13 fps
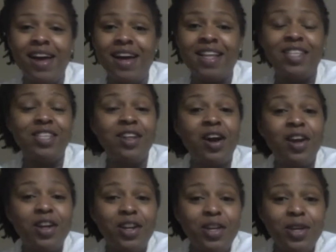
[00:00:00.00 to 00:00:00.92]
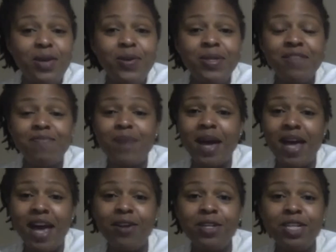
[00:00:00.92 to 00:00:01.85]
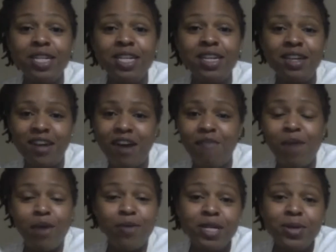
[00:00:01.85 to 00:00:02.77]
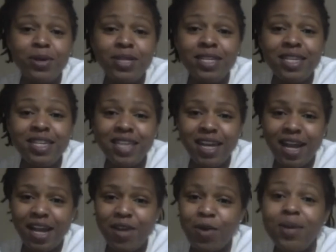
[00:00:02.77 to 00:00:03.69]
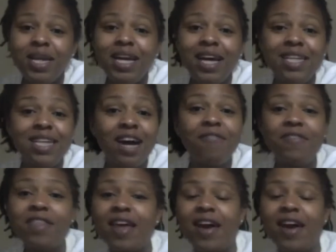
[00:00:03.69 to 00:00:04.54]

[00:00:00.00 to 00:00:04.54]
It's not a good use of my energy, of my resources, and ain't nobody got time for that.